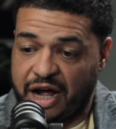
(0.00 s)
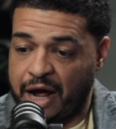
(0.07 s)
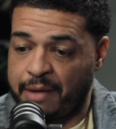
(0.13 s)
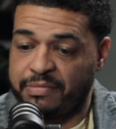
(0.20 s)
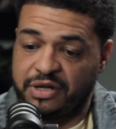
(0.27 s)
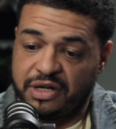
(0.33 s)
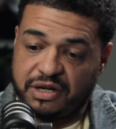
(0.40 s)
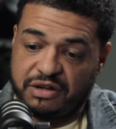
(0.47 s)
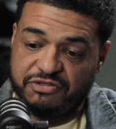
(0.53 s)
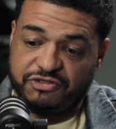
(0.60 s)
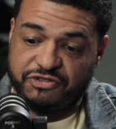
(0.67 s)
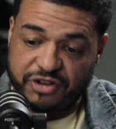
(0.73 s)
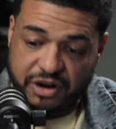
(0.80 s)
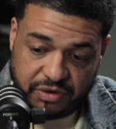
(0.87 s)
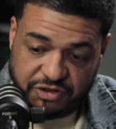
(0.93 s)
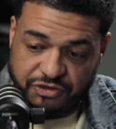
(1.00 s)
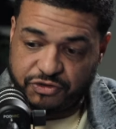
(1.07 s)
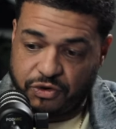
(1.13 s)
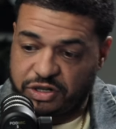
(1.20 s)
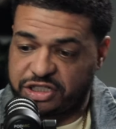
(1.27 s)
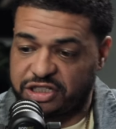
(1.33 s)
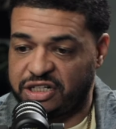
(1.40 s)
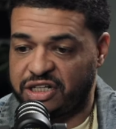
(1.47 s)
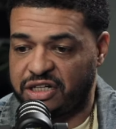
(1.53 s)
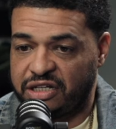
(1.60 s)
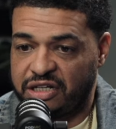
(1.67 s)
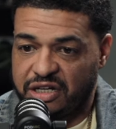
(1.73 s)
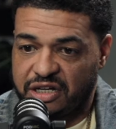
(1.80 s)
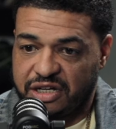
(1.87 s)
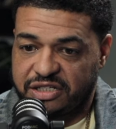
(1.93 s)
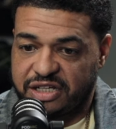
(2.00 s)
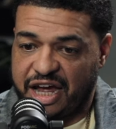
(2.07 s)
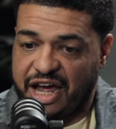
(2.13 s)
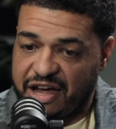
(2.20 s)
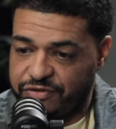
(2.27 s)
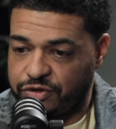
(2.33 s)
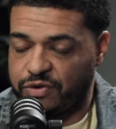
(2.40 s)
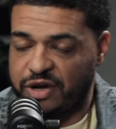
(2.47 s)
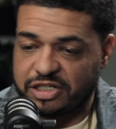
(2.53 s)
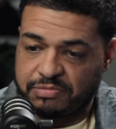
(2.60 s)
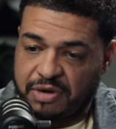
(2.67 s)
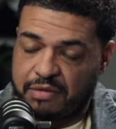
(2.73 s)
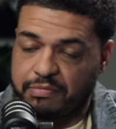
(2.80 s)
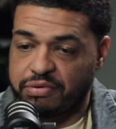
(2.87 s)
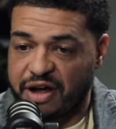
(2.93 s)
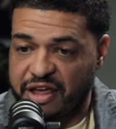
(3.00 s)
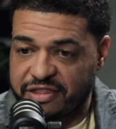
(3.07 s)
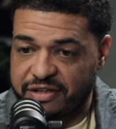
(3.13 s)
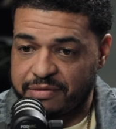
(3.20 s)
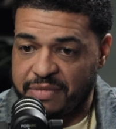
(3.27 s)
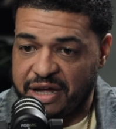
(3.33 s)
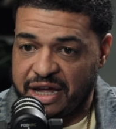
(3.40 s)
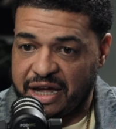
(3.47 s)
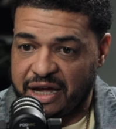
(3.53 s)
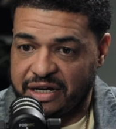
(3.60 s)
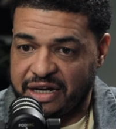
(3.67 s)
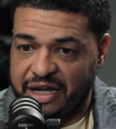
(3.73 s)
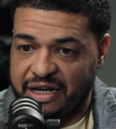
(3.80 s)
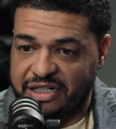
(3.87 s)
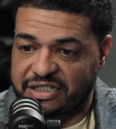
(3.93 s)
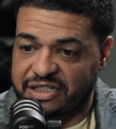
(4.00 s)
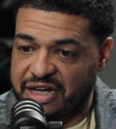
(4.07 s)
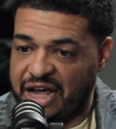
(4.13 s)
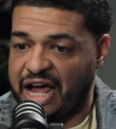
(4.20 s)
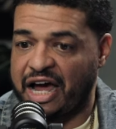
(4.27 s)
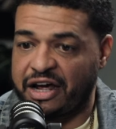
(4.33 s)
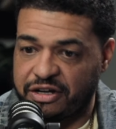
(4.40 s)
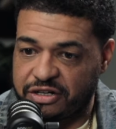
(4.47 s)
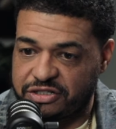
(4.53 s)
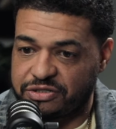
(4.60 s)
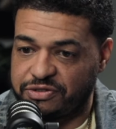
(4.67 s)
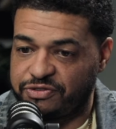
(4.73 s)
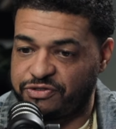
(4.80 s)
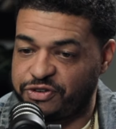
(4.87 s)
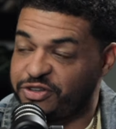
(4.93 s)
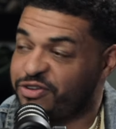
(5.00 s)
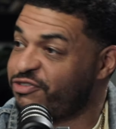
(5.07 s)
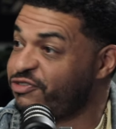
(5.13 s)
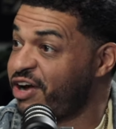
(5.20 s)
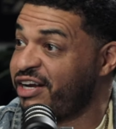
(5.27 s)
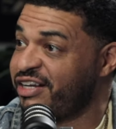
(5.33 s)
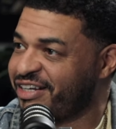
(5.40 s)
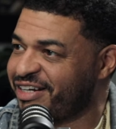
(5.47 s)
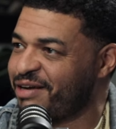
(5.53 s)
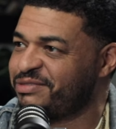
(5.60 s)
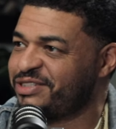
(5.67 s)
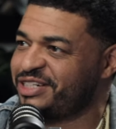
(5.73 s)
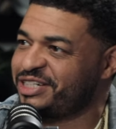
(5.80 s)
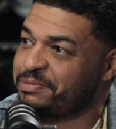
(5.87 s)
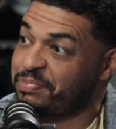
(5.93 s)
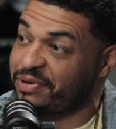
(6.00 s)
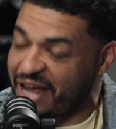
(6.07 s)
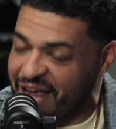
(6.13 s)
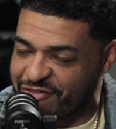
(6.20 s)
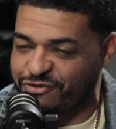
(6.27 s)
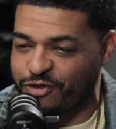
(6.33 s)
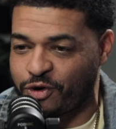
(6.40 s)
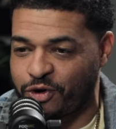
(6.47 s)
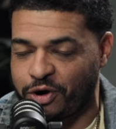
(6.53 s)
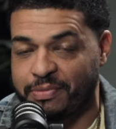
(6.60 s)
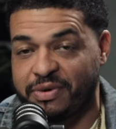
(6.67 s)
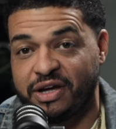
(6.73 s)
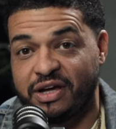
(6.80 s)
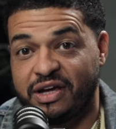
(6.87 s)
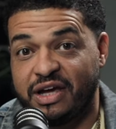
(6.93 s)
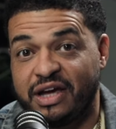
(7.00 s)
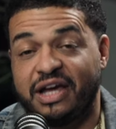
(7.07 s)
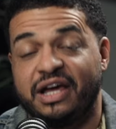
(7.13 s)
I'm very fortunate to have you as my brother, man, and it's an honor for you to finally come to this platform. Yeah.